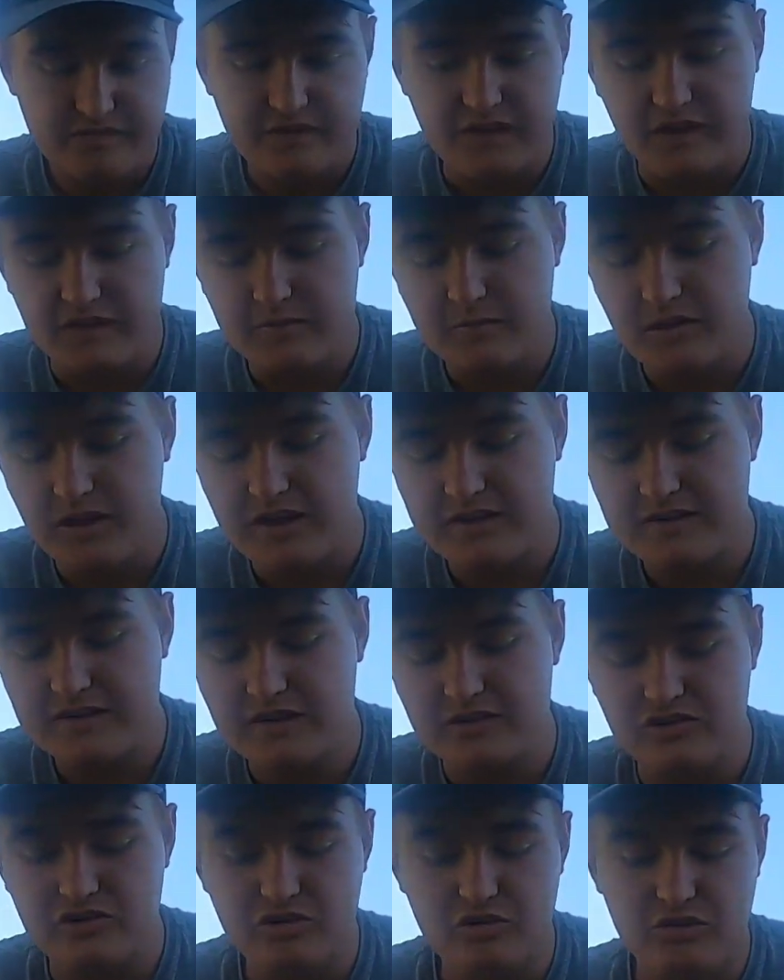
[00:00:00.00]
That's
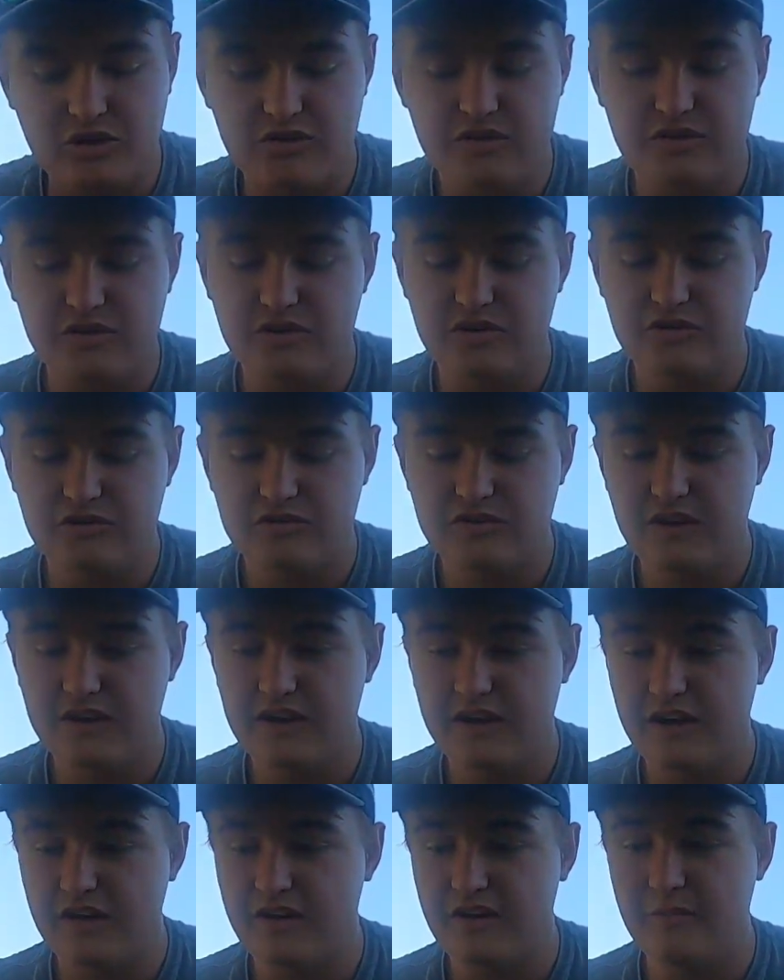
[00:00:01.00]
plastic, and you don't have to
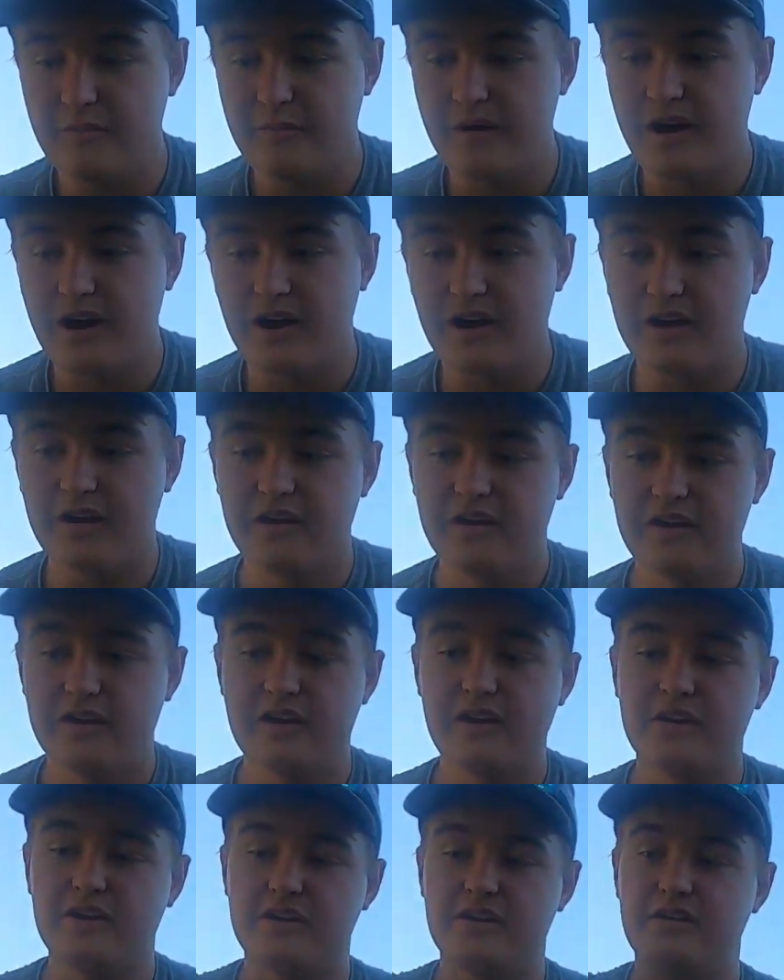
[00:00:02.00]
take out and buy
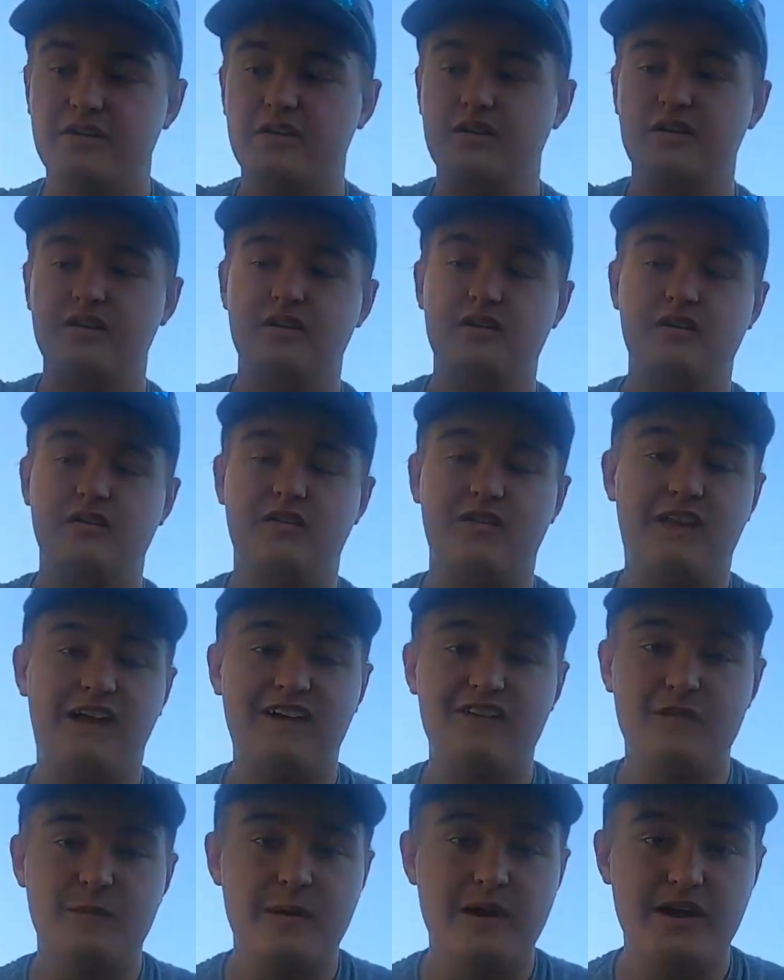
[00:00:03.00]
any
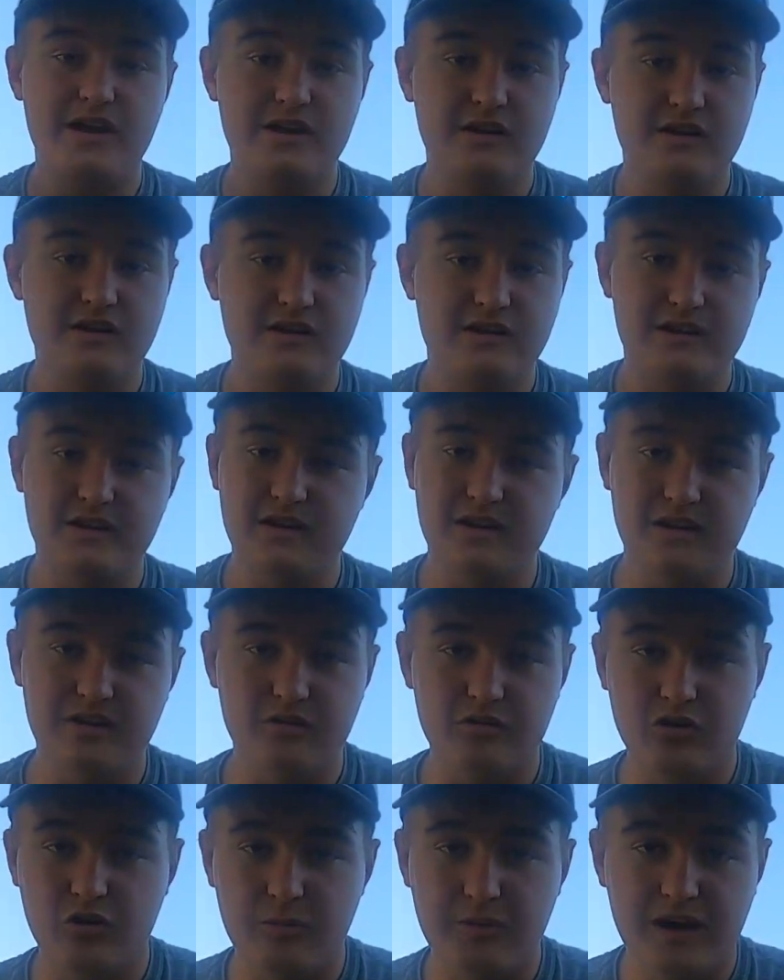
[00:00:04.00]
live bait, and
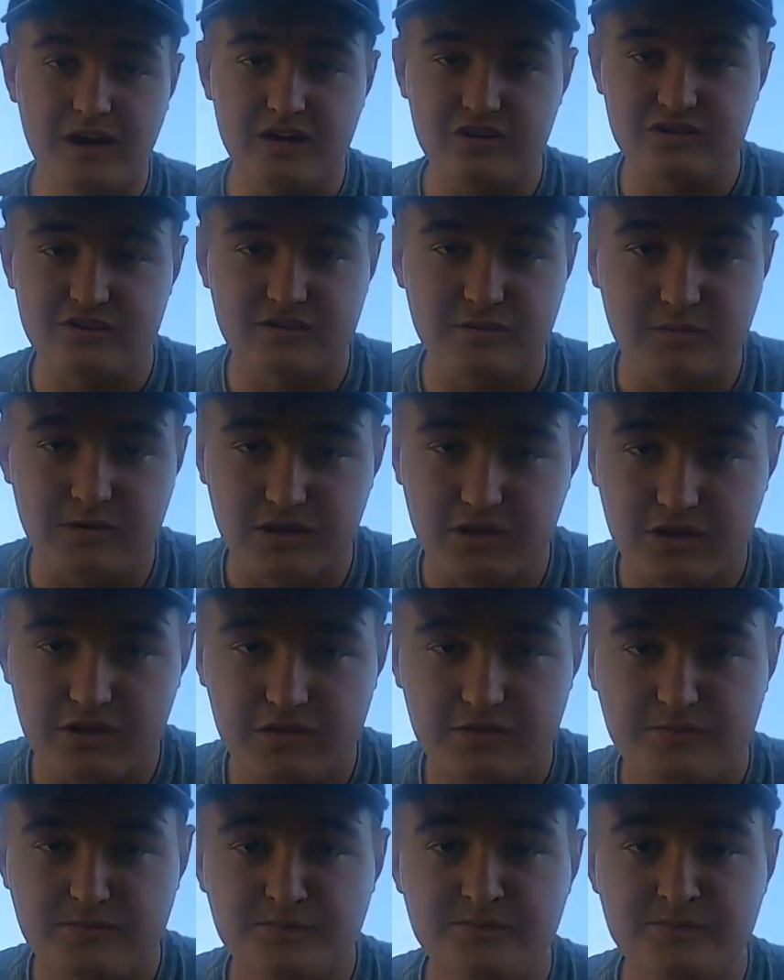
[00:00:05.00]
it'll go bad in just a bit.